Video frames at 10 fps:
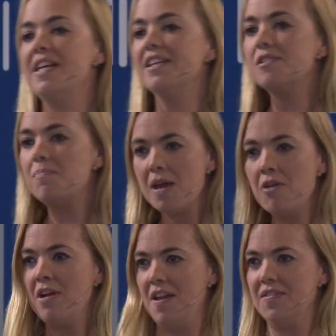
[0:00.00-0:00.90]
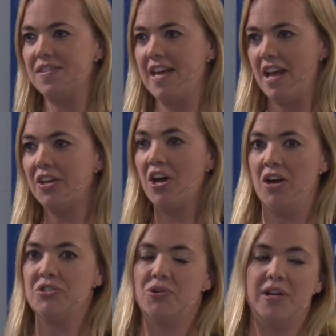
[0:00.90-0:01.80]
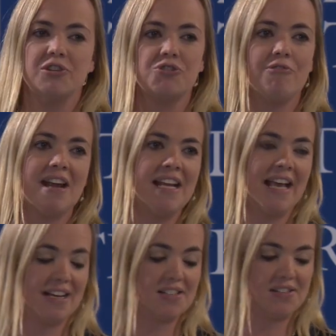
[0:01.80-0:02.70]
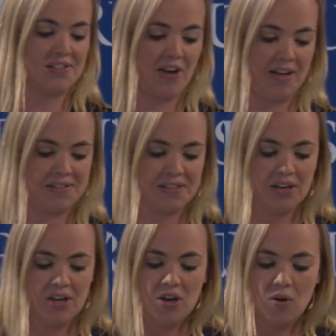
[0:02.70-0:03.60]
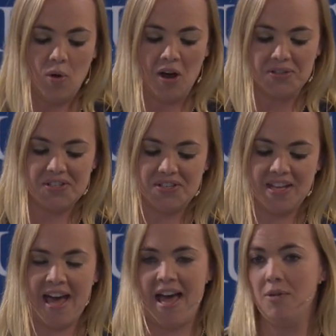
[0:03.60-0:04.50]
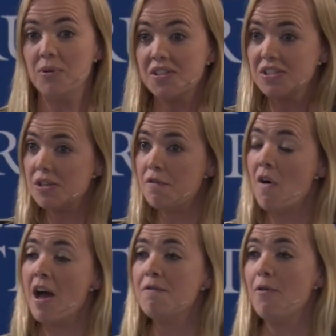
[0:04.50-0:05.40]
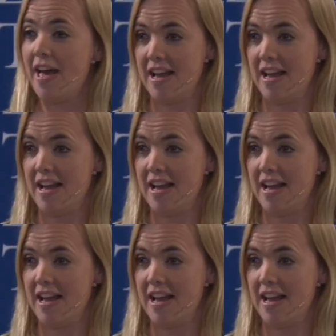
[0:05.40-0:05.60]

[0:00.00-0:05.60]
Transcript: an experience that occurred during a training exercise whilst there. It was a survival